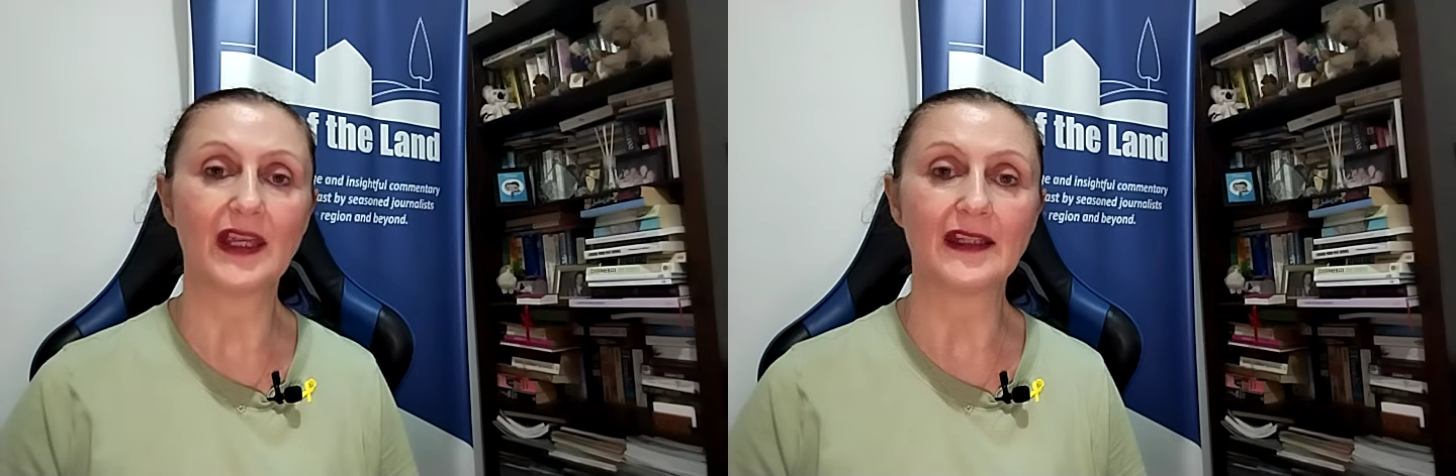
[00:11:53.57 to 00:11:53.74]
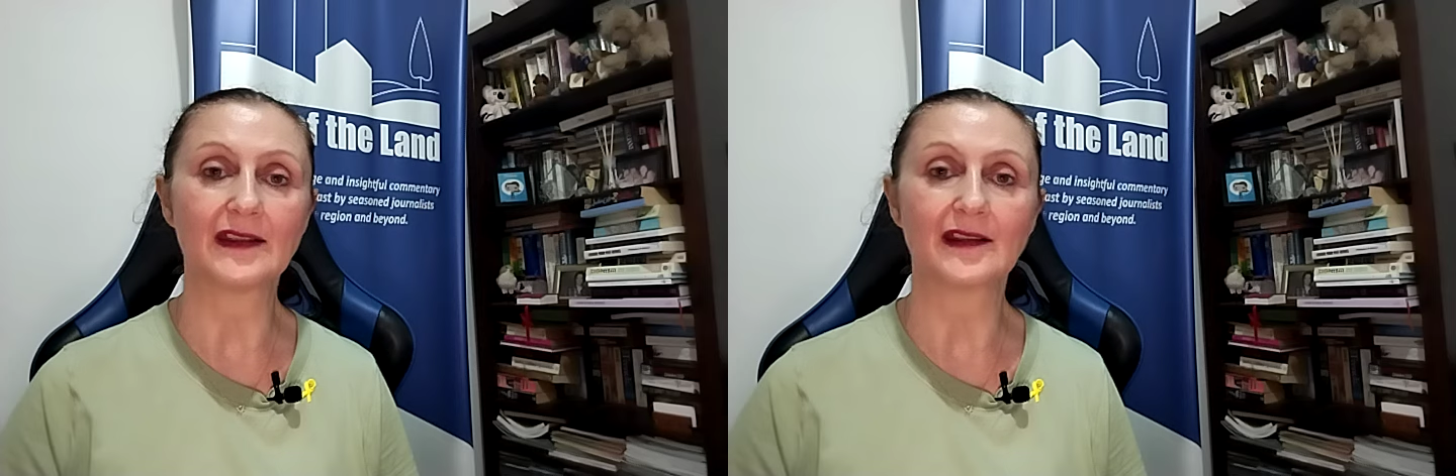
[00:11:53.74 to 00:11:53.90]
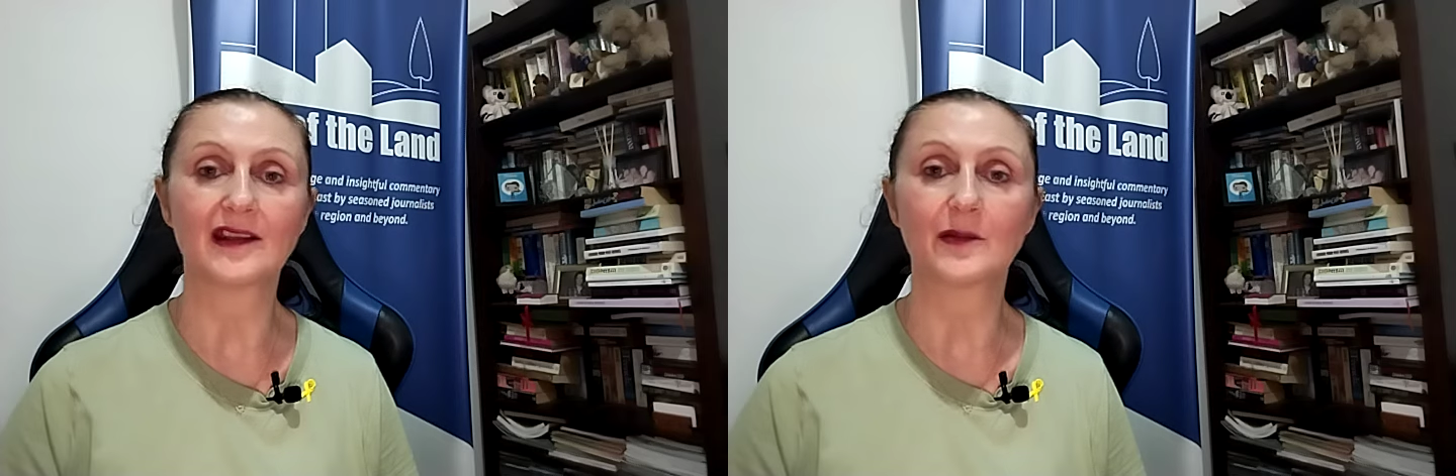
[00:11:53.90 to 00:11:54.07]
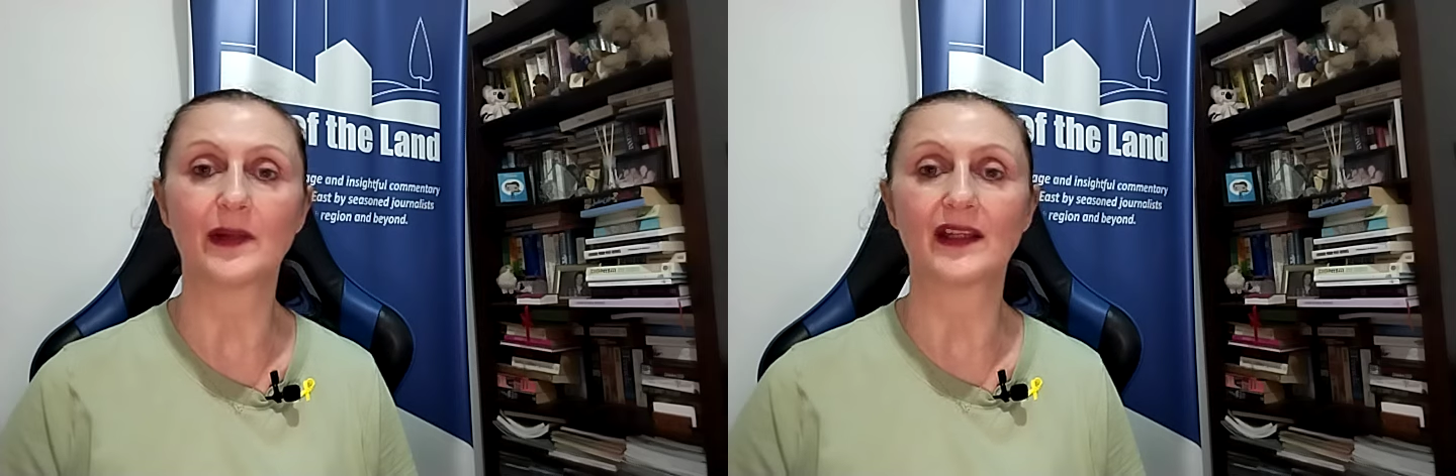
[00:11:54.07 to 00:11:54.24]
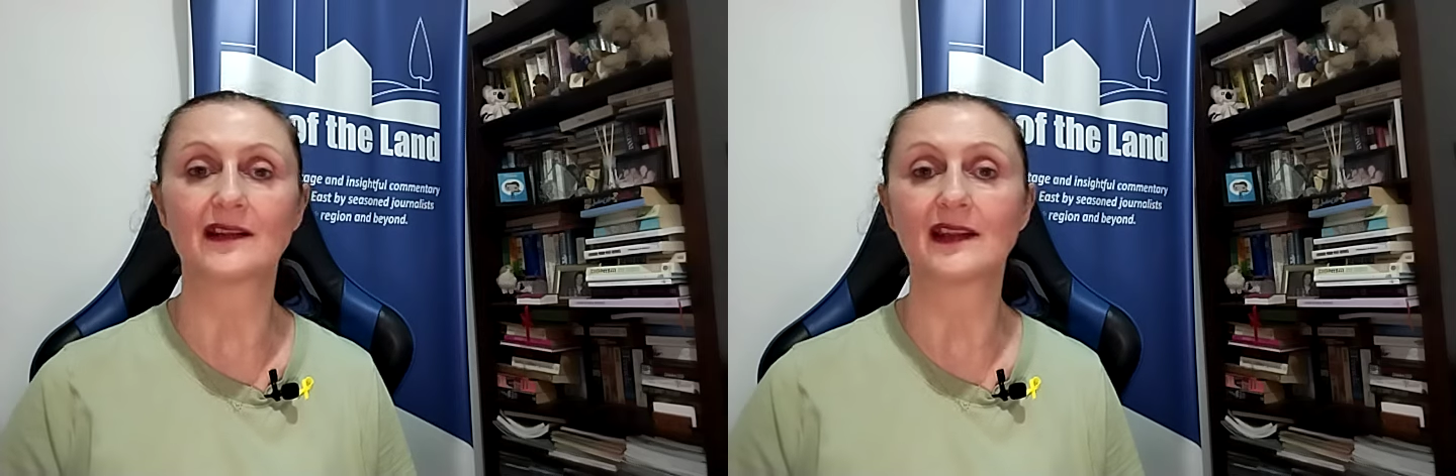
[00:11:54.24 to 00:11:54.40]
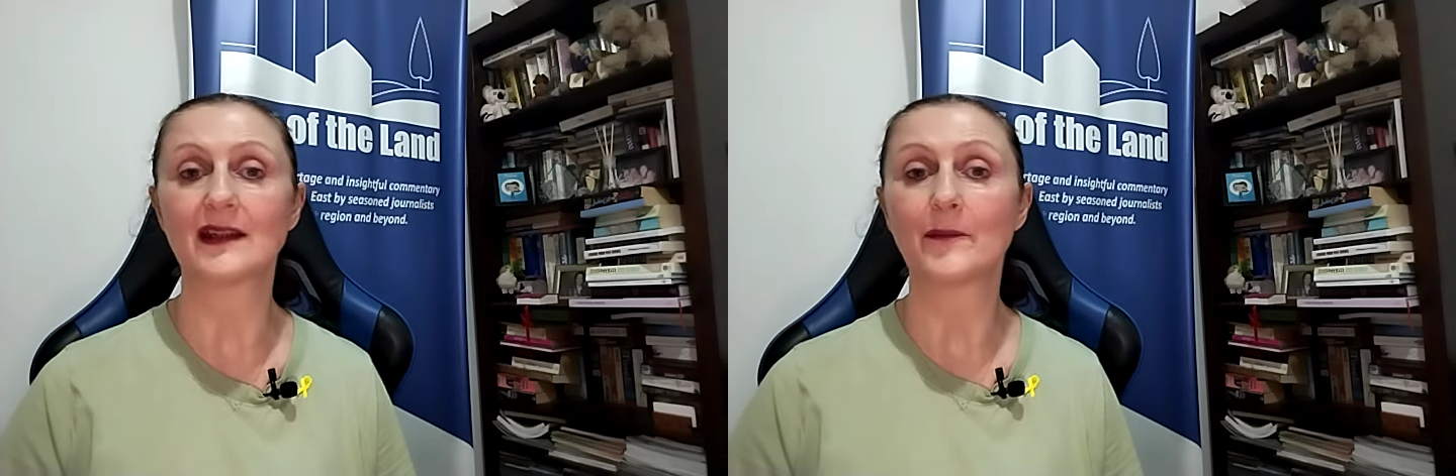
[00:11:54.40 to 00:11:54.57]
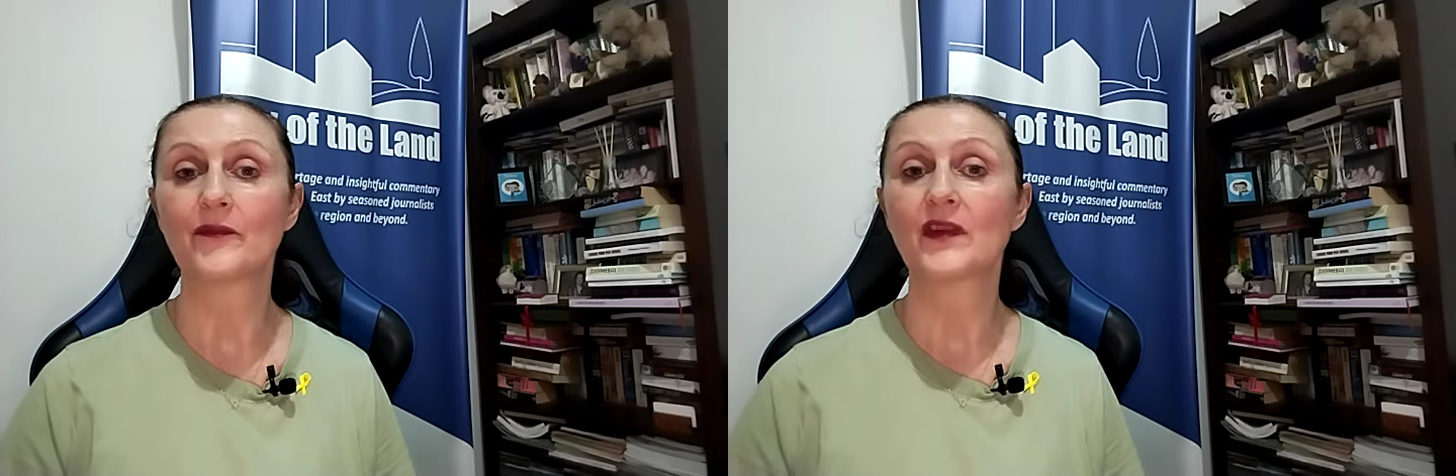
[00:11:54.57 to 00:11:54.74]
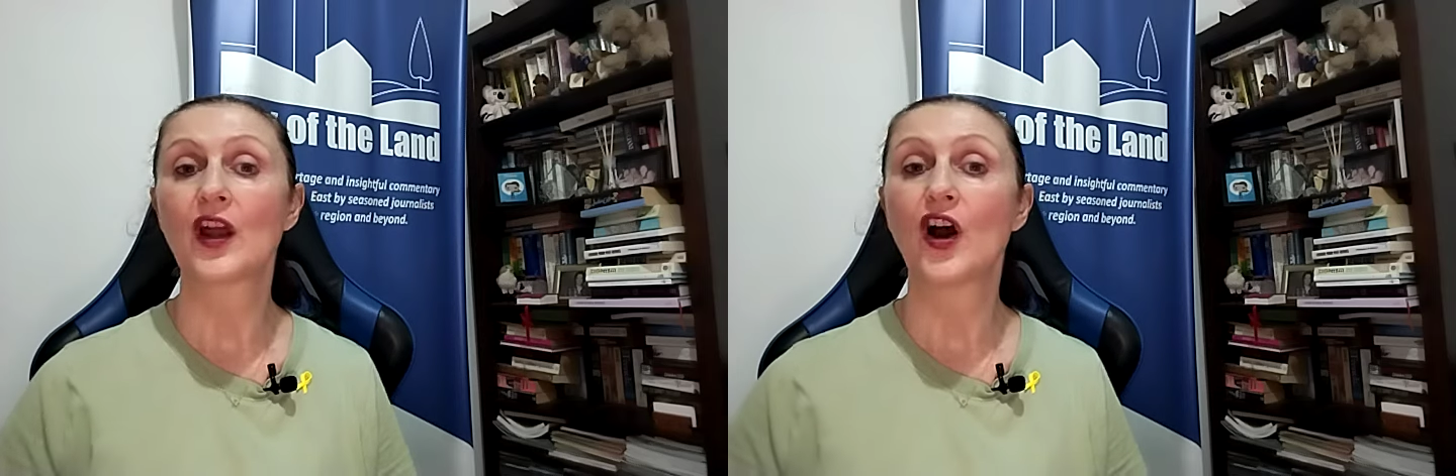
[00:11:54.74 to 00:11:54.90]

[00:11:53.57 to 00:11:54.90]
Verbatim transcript: bases, but uh,